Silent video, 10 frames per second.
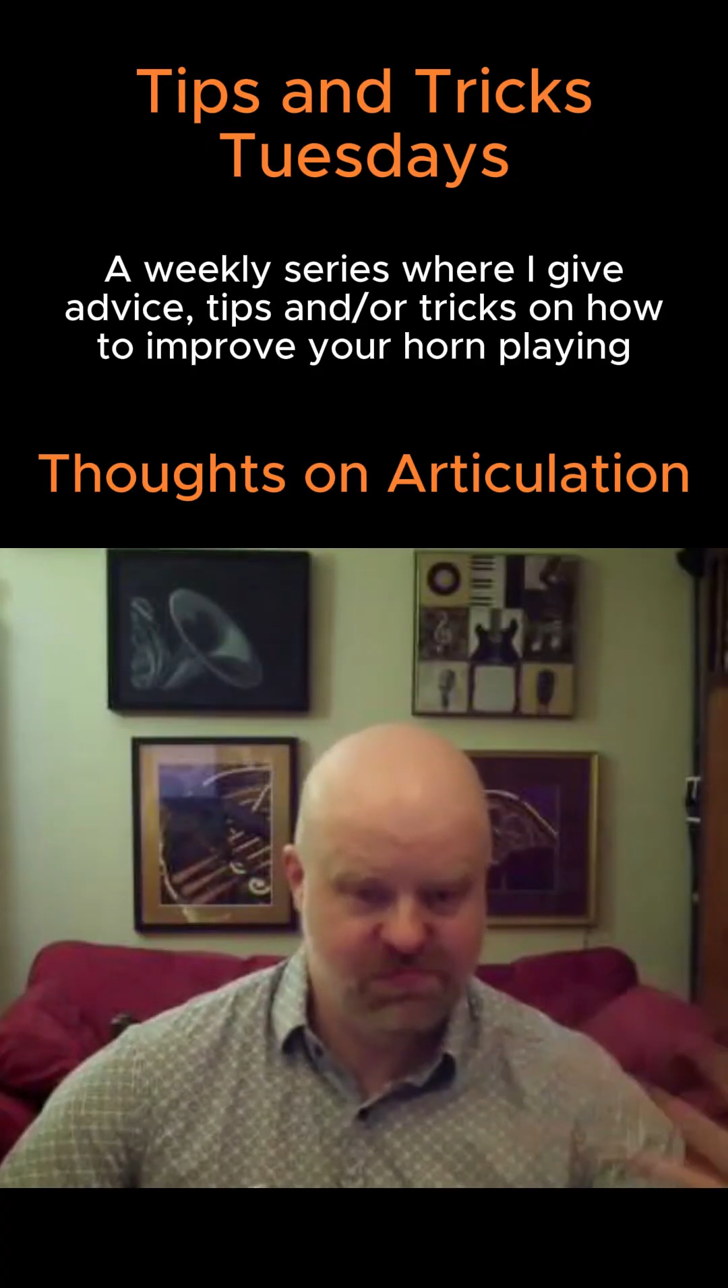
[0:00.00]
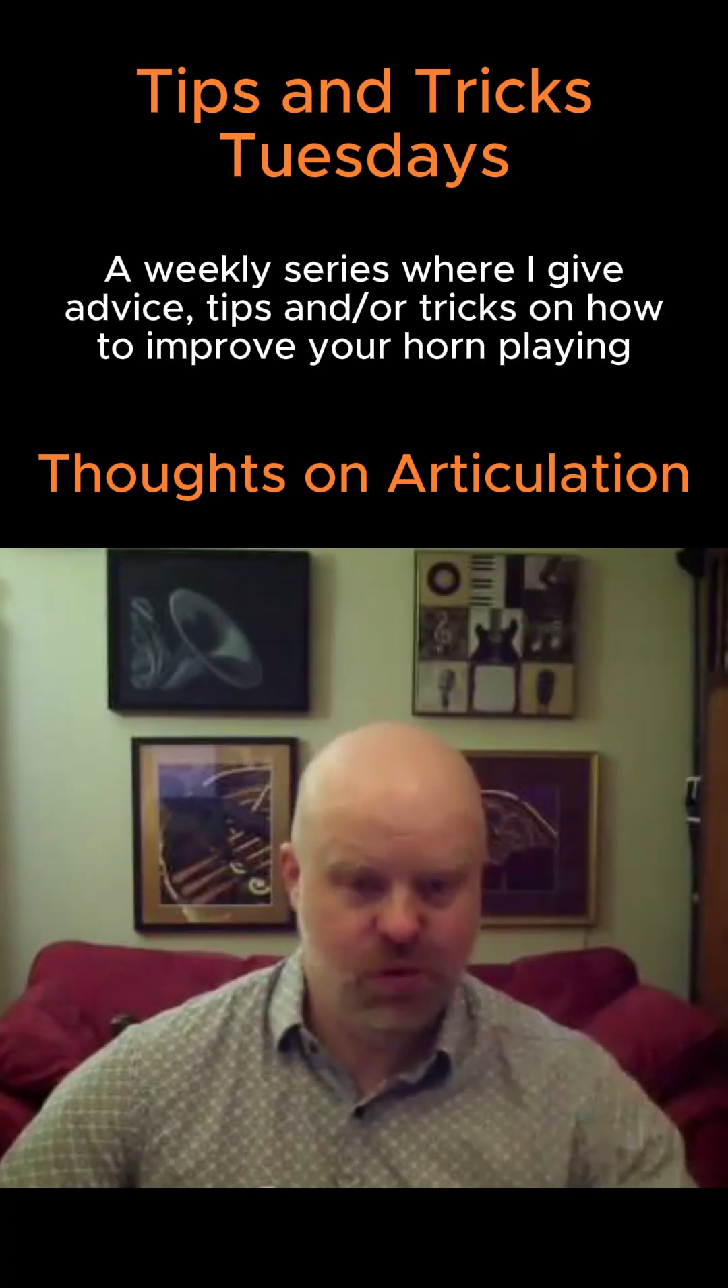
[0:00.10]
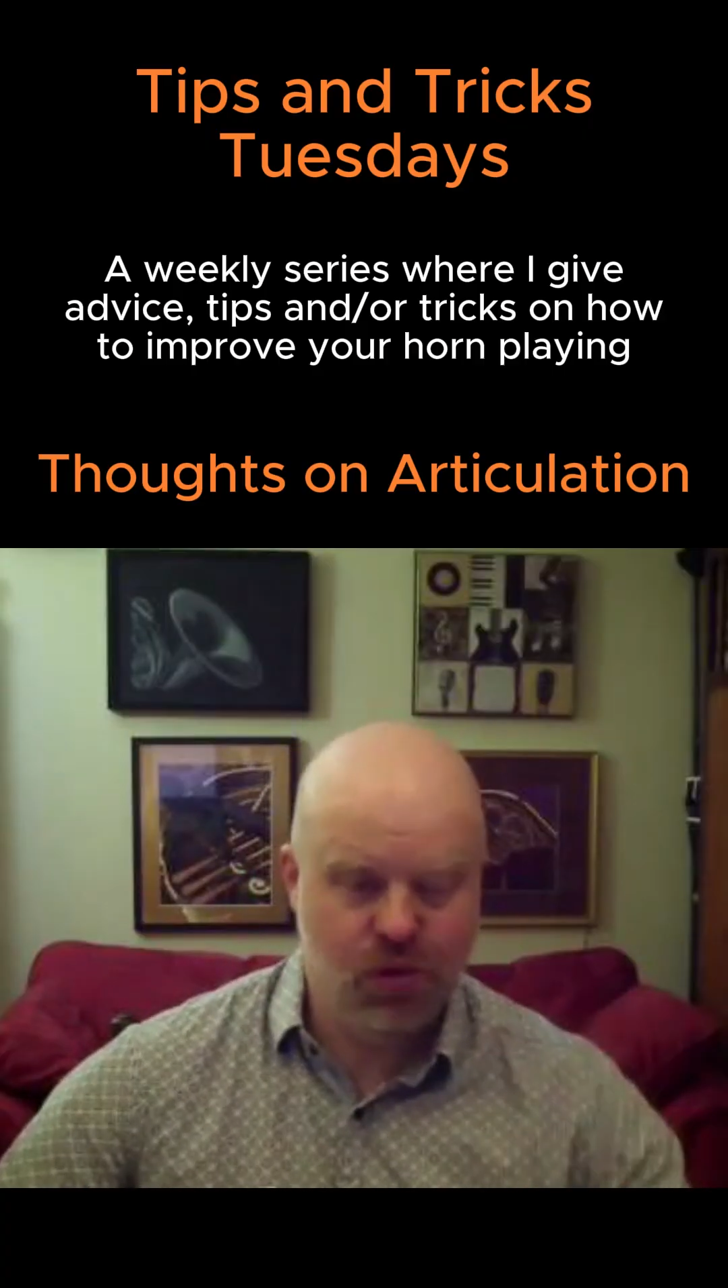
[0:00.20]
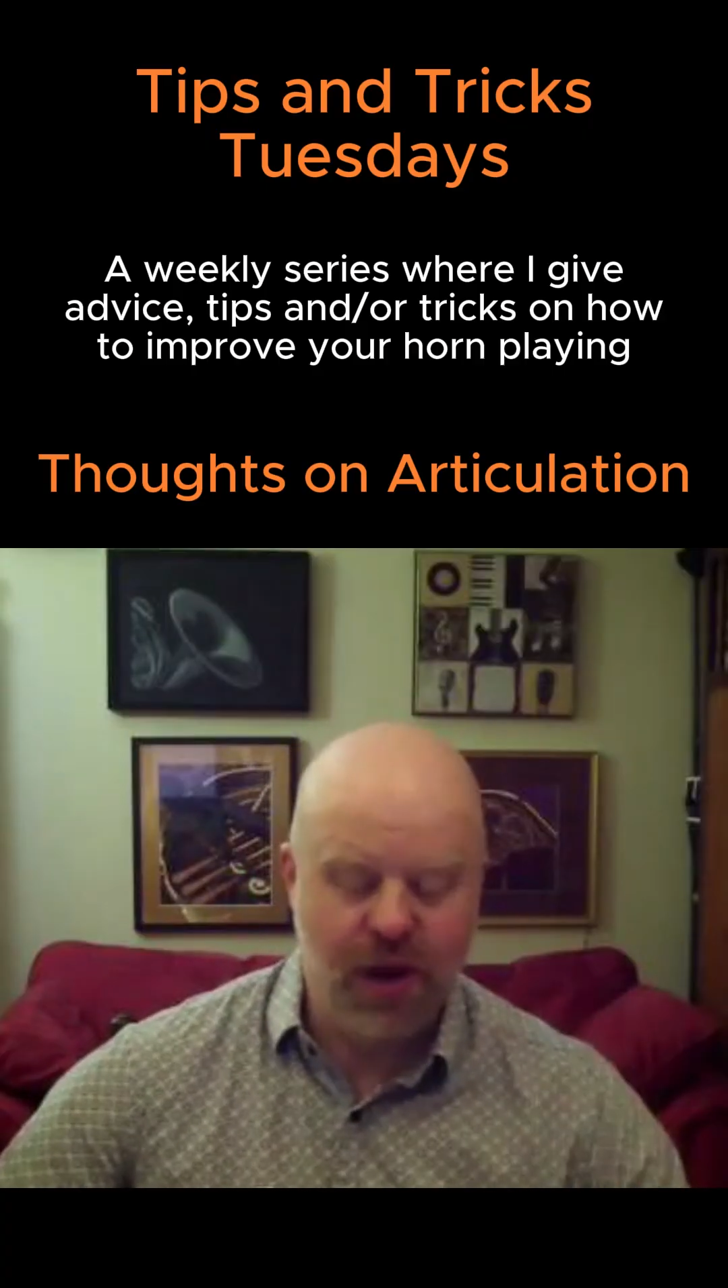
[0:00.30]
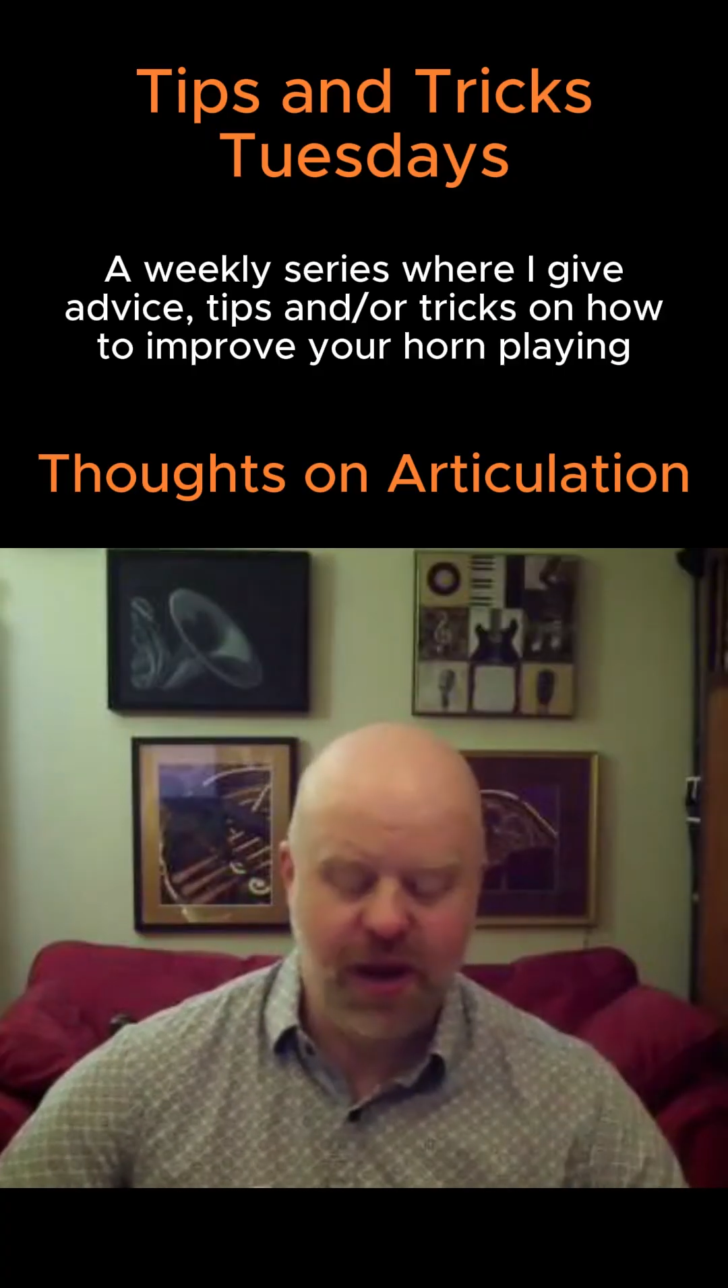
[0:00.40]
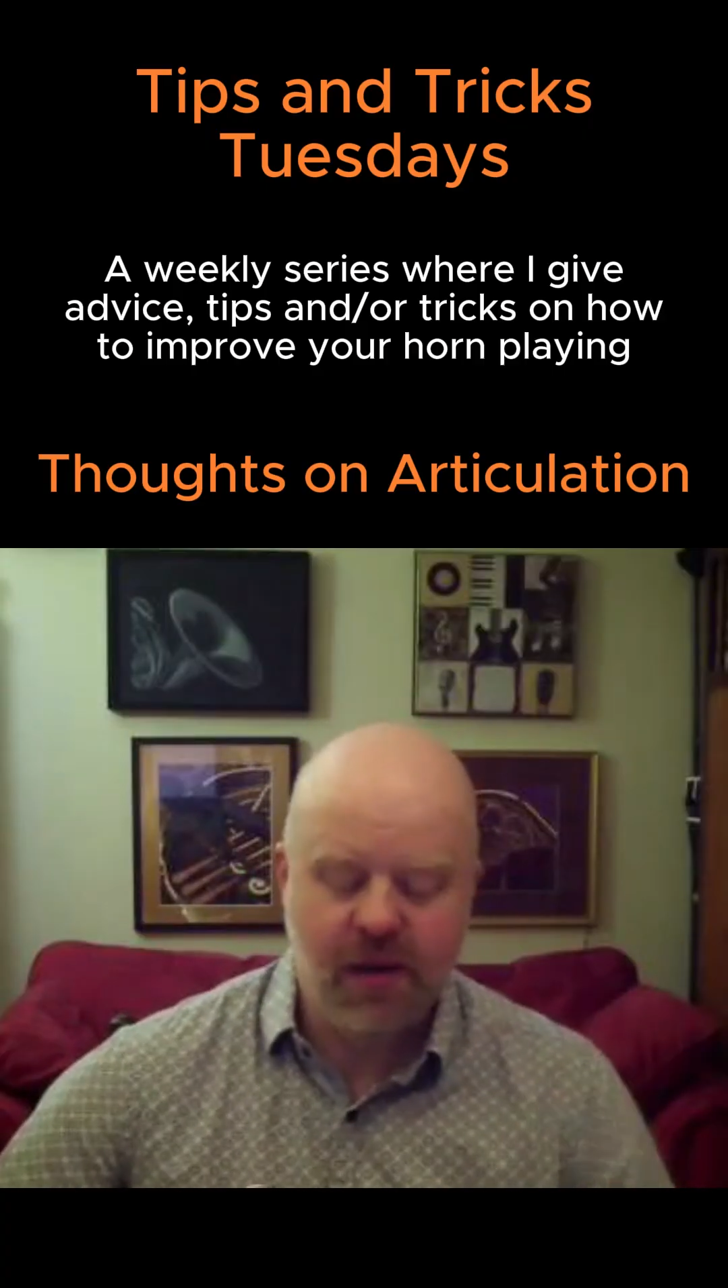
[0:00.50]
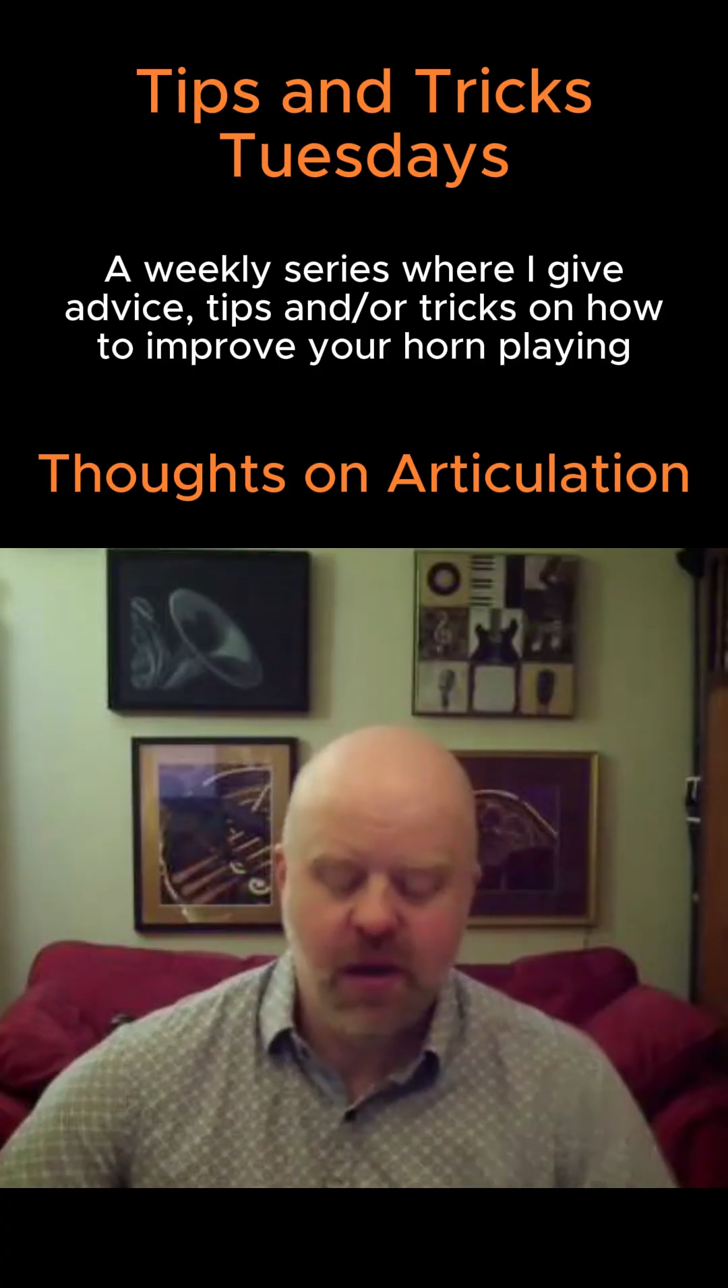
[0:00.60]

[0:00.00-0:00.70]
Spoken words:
great.